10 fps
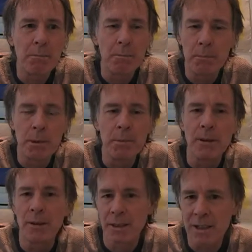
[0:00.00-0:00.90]

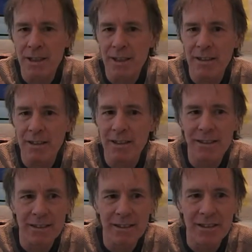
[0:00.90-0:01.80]
bubbles,
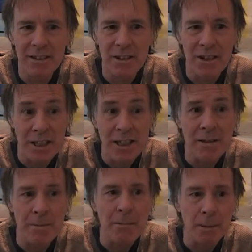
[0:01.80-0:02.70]
seemed
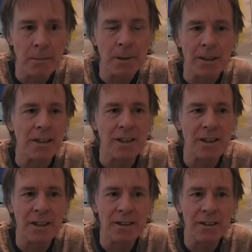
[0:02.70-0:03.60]
to be bubbles,